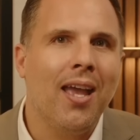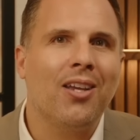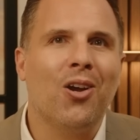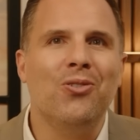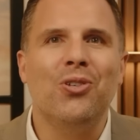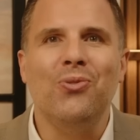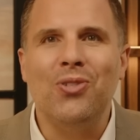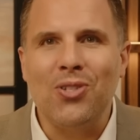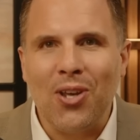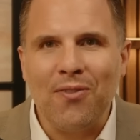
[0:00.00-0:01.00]
Go to
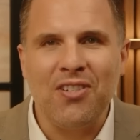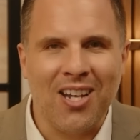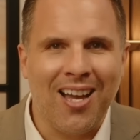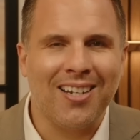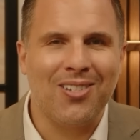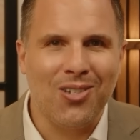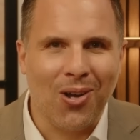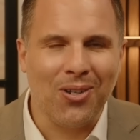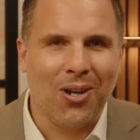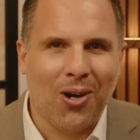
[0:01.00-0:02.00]

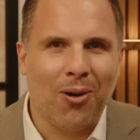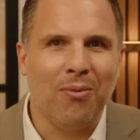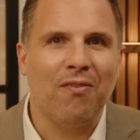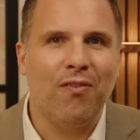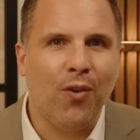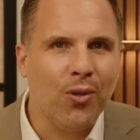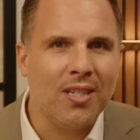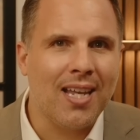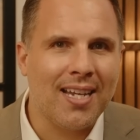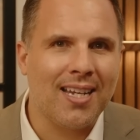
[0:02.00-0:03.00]

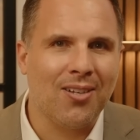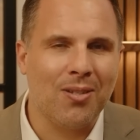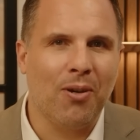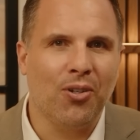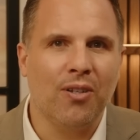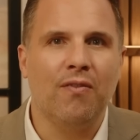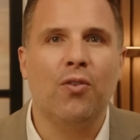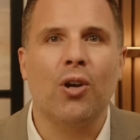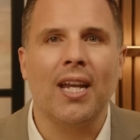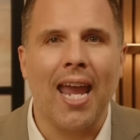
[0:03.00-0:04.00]
surfshark.com/outspoken
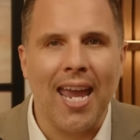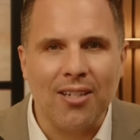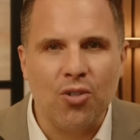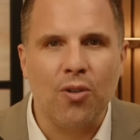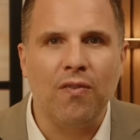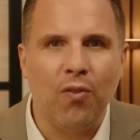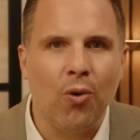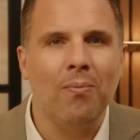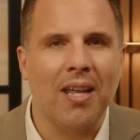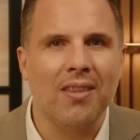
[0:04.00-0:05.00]
for an extra
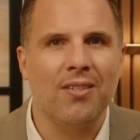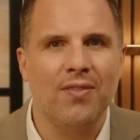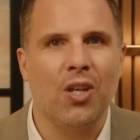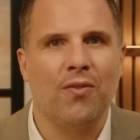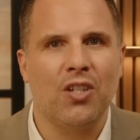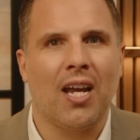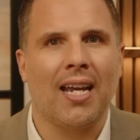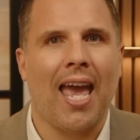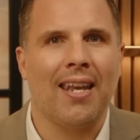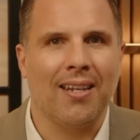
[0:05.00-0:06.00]
4 months of Surfshark
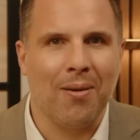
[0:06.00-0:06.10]
at an